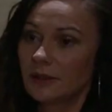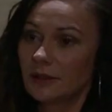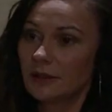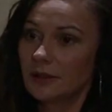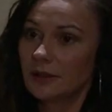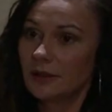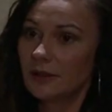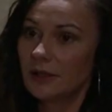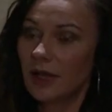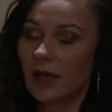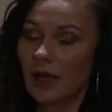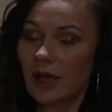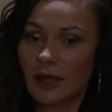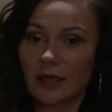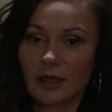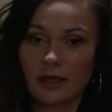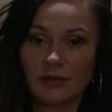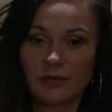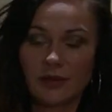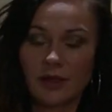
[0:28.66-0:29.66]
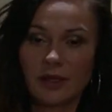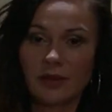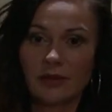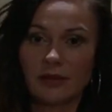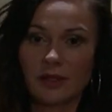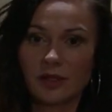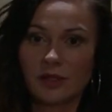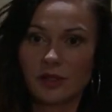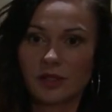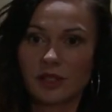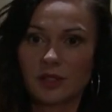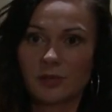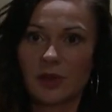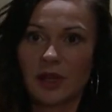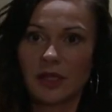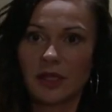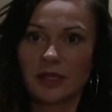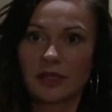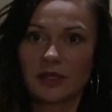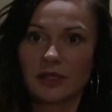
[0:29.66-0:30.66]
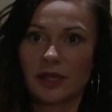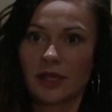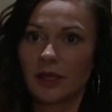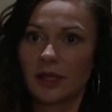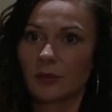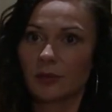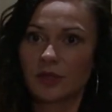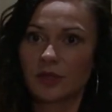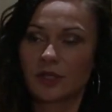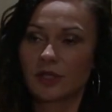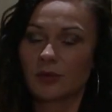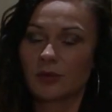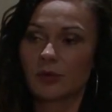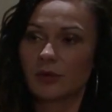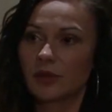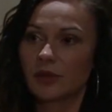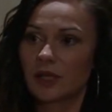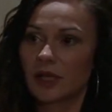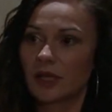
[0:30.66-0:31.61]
Yeah, if anything, she's playing it down, which is worrying in